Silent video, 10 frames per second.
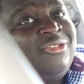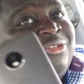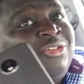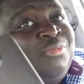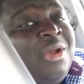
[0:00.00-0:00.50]
So
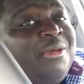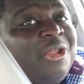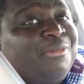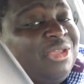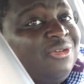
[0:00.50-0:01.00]
she's probably
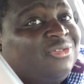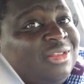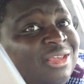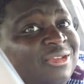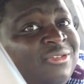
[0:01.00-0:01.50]
going to be
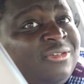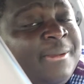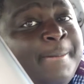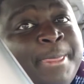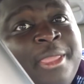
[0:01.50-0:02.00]
using this
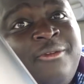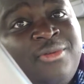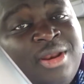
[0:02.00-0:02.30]
for